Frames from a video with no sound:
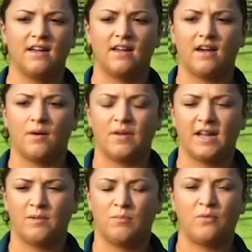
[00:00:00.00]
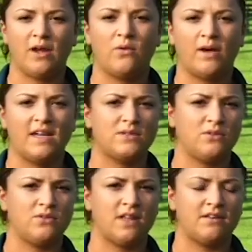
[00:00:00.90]
It had to be breakaway because
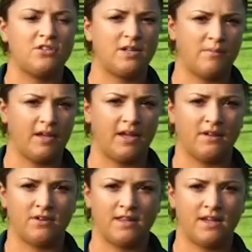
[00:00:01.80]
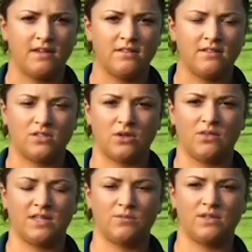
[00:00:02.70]
we do a lot of shipping and everything. So
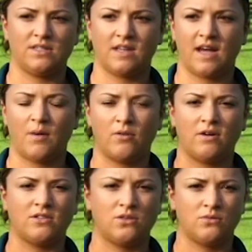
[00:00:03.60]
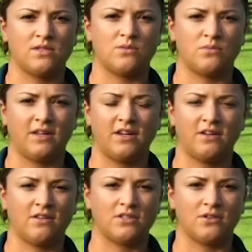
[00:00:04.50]
the Hybrid Halter was a really
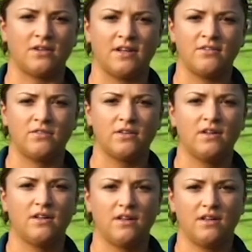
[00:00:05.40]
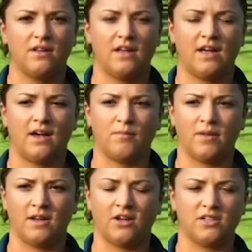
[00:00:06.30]
good alternative
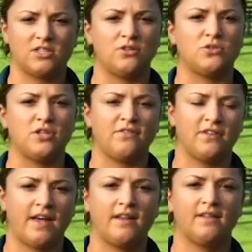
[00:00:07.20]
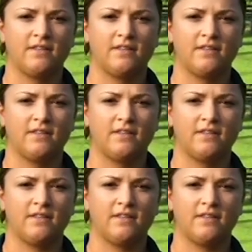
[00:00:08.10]
and a good solution for that.